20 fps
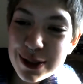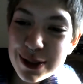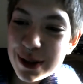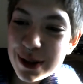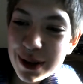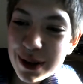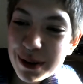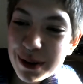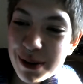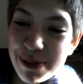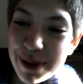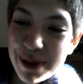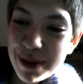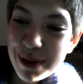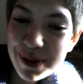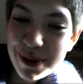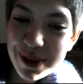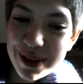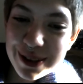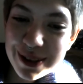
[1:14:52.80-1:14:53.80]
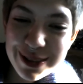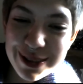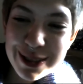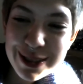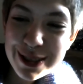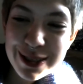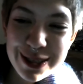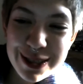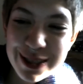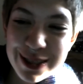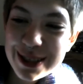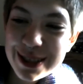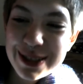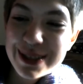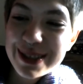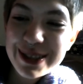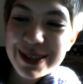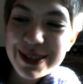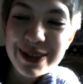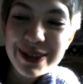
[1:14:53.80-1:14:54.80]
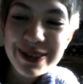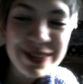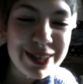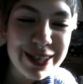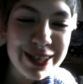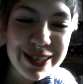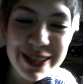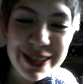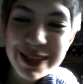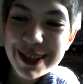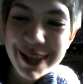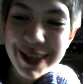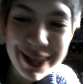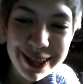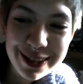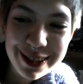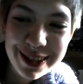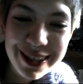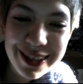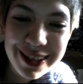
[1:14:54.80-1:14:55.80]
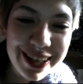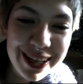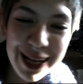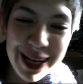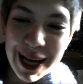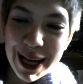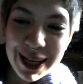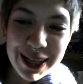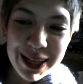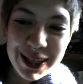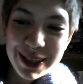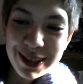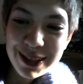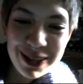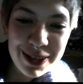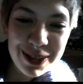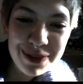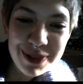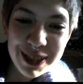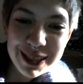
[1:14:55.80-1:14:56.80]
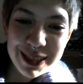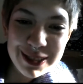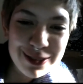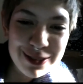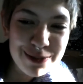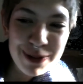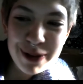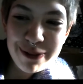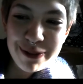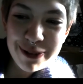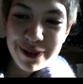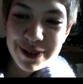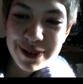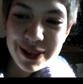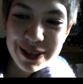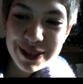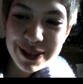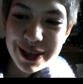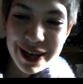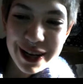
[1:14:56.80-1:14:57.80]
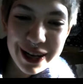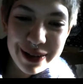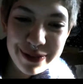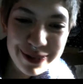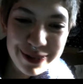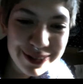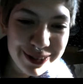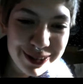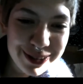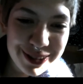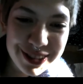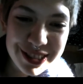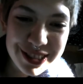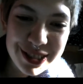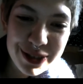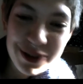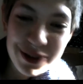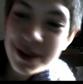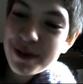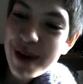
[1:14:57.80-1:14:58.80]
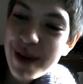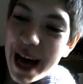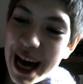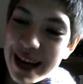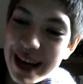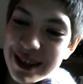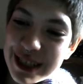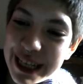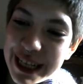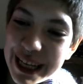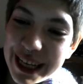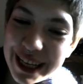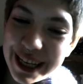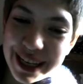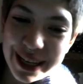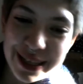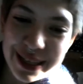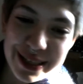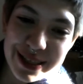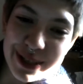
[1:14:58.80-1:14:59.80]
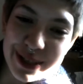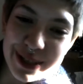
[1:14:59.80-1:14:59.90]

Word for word: so good with people. She's just she's just so such a good a good human. She's perfect for the job. She's yeah. so compassionate and so